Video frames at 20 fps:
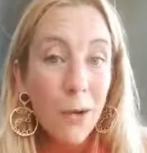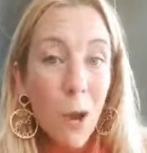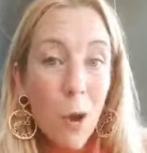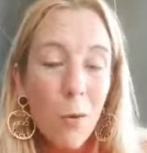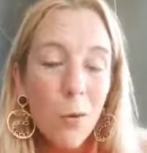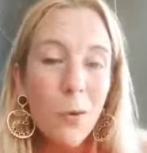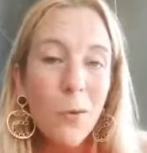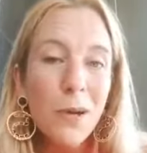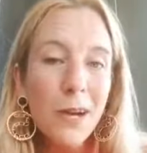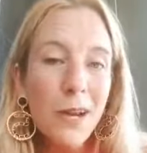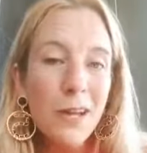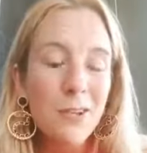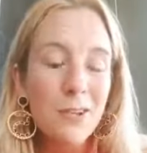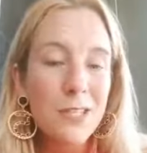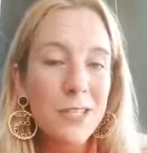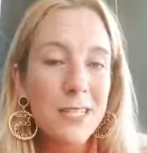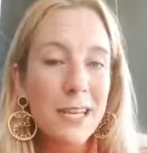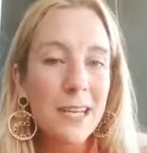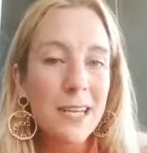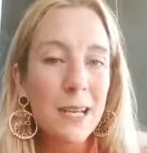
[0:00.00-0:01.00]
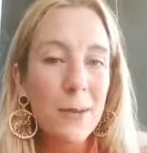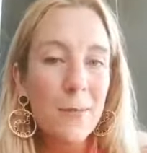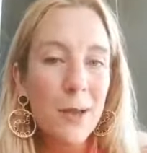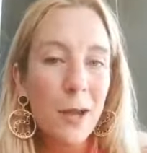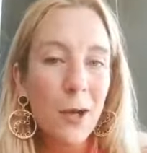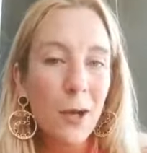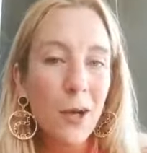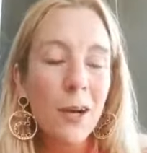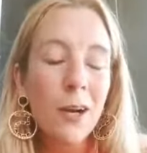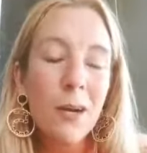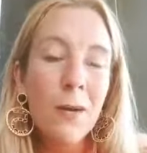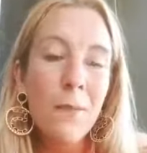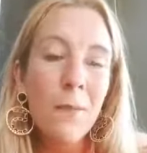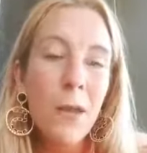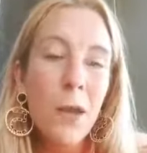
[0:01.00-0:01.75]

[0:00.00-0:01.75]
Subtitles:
we all want to understand it better,